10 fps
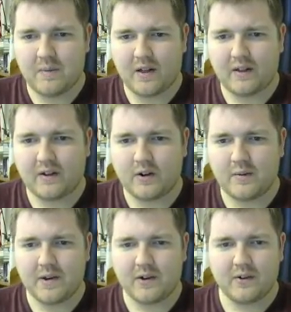
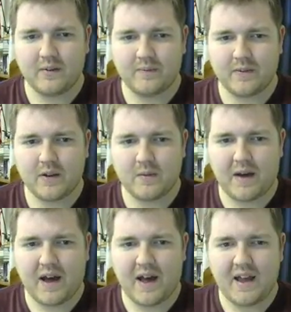polynomial
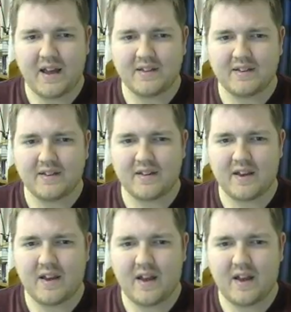by its